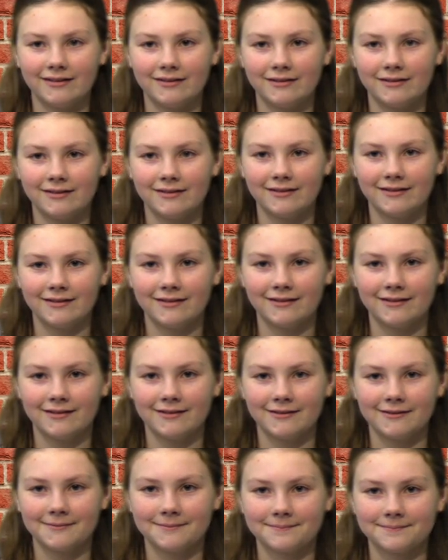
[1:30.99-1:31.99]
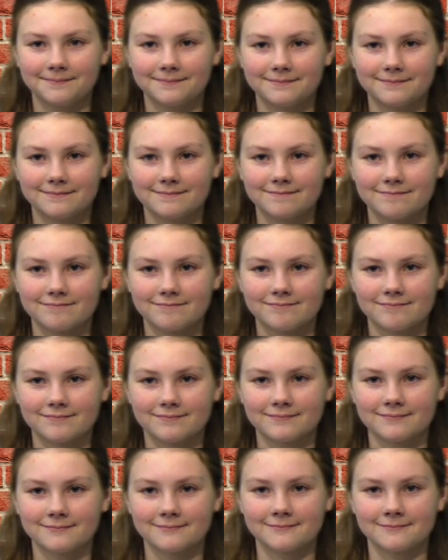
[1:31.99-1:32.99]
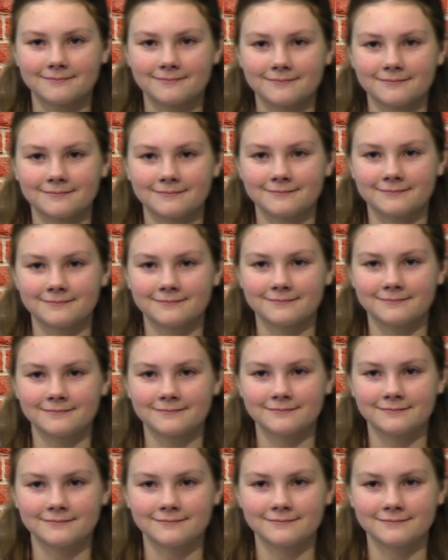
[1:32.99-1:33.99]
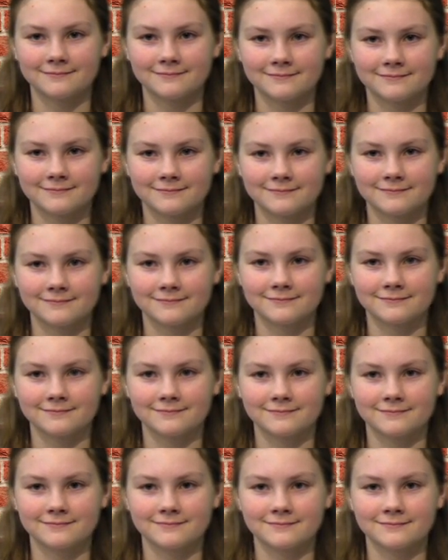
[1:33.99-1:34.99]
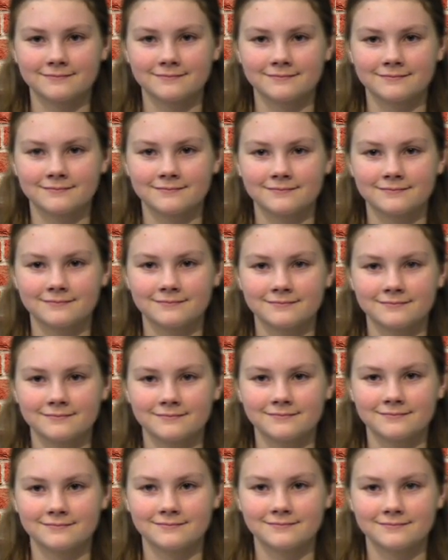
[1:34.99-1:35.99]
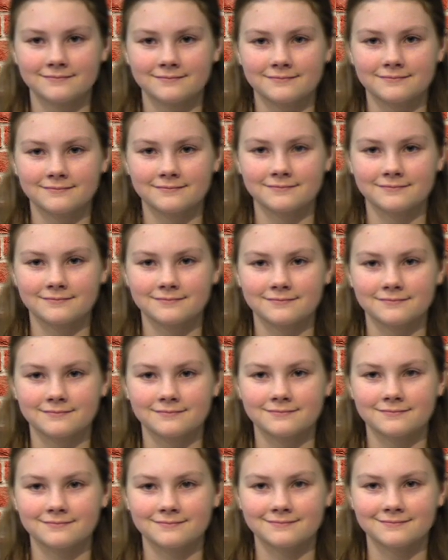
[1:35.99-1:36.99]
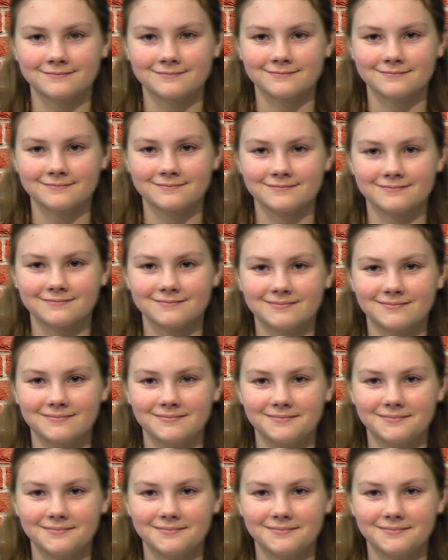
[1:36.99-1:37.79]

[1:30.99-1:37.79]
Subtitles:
No words are spoken by the person on screen.